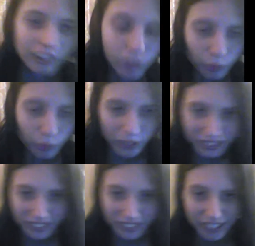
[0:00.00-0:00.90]
four
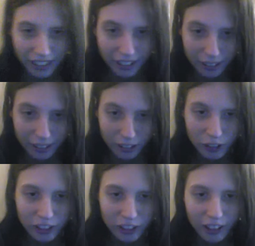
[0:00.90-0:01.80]
winds uh,
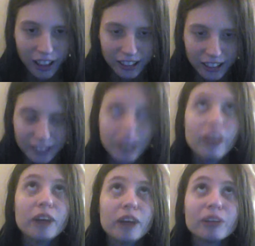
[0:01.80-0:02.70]
utilize
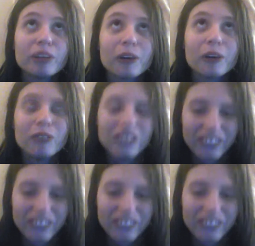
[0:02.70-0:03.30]
there we go